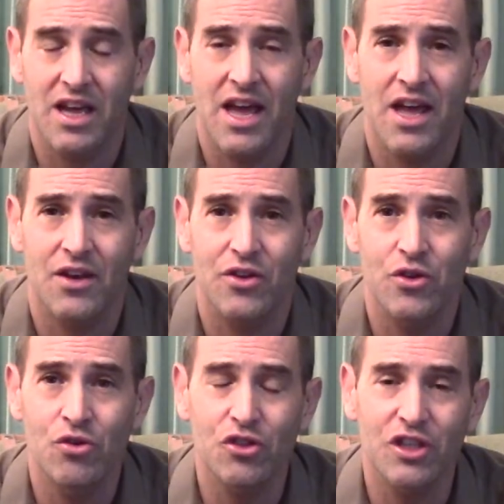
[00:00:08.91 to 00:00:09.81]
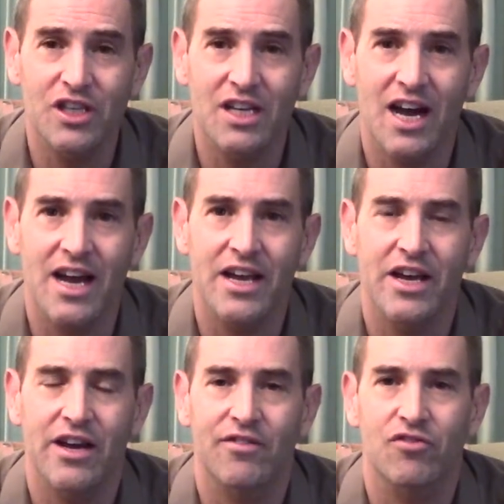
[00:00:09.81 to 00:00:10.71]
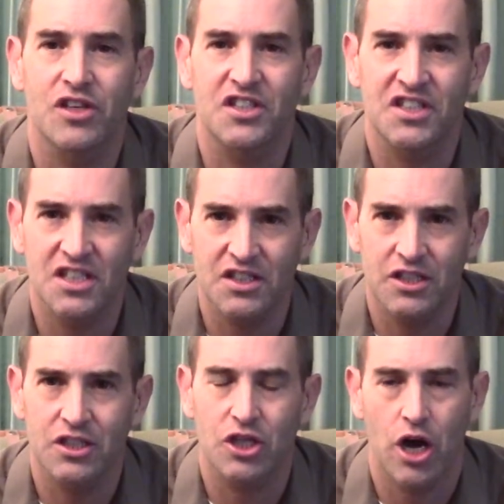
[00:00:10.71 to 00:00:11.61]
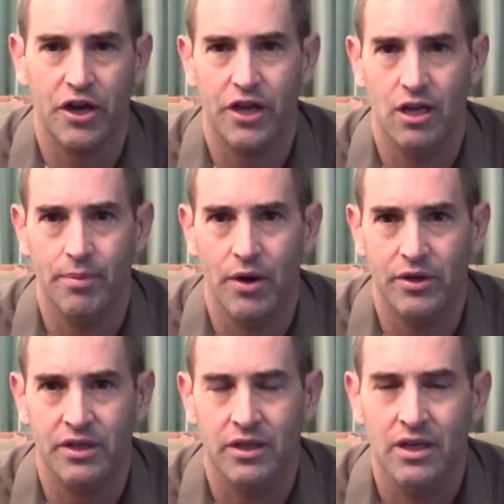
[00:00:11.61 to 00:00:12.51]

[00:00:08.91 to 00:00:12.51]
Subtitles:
and usually I have resisted talking about it,